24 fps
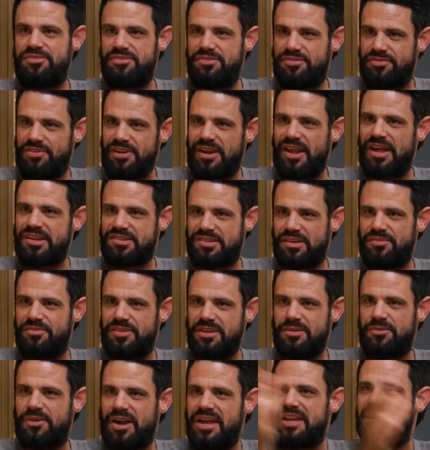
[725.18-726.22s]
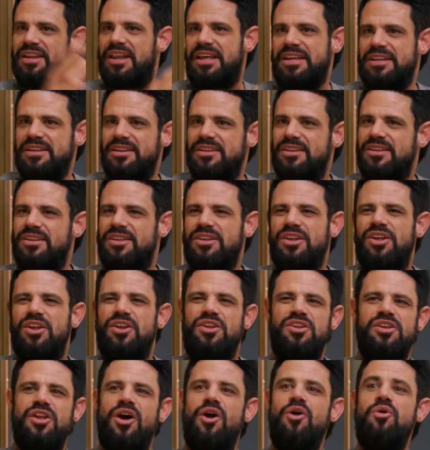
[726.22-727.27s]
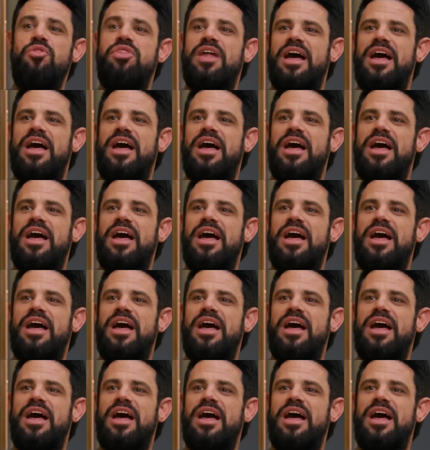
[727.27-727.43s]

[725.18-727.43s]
philosophy, right? Mm-hmm. Like, know